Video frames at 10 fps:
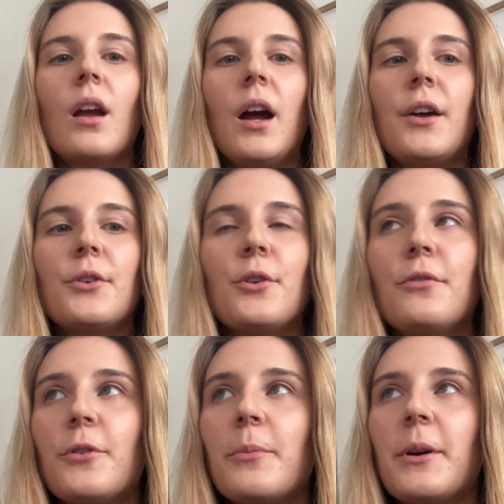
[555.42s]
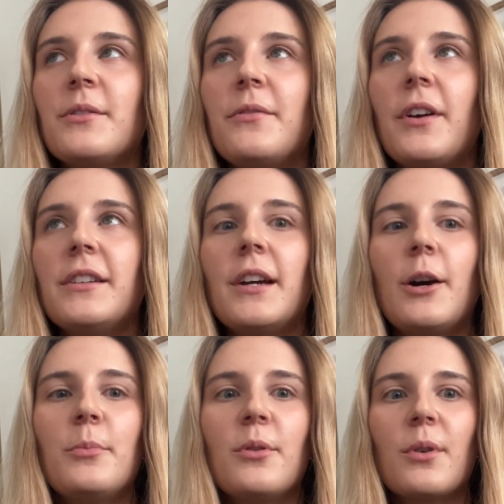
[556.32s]
I don't know if we're about to find
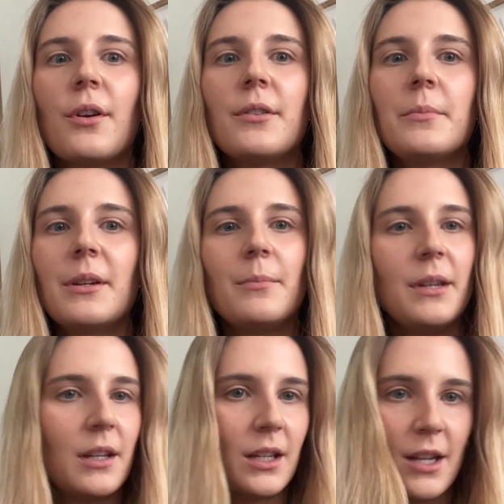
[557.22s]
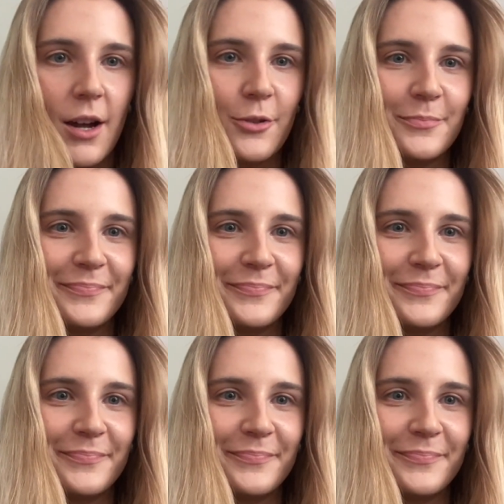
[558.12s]
out, but we're on a big meeting now.